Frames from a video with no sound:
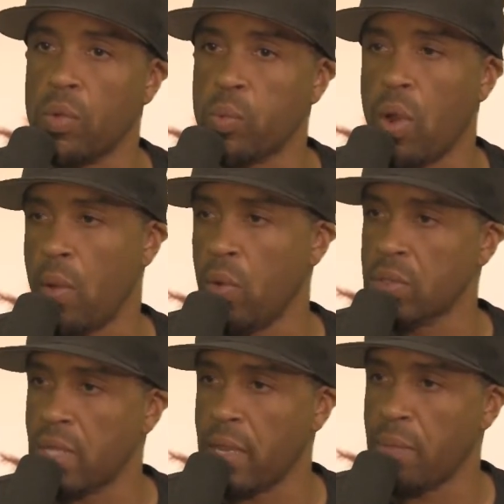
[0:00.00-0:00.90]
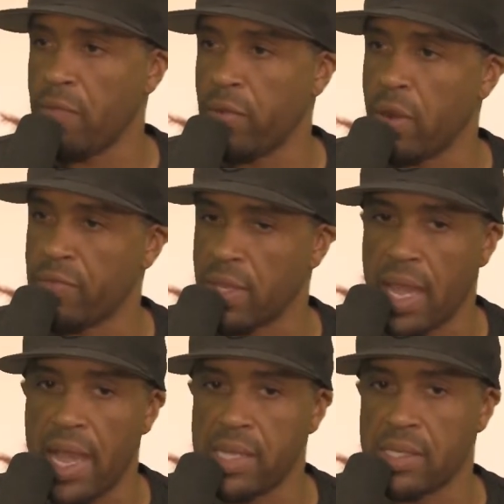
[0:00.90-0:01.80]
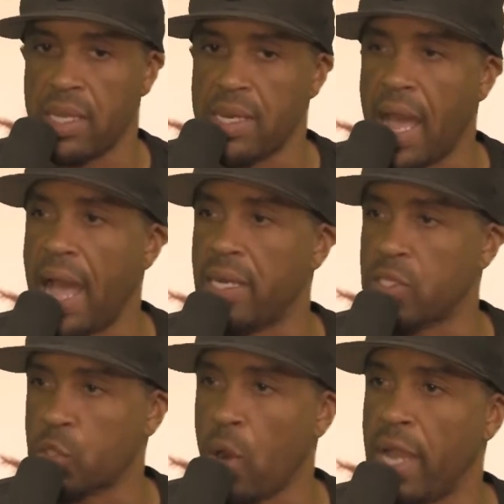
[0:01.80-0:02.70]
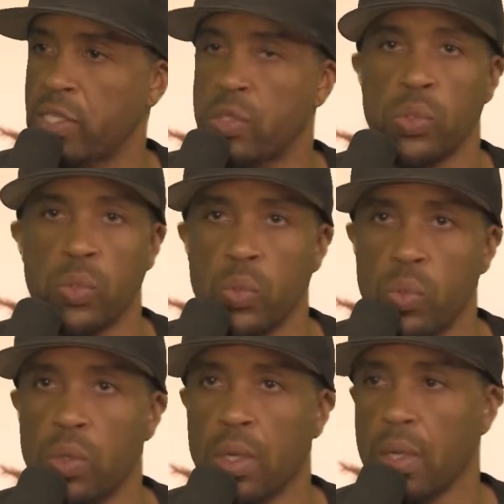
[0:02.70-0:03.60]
with where I will take my foot off the gas and not try to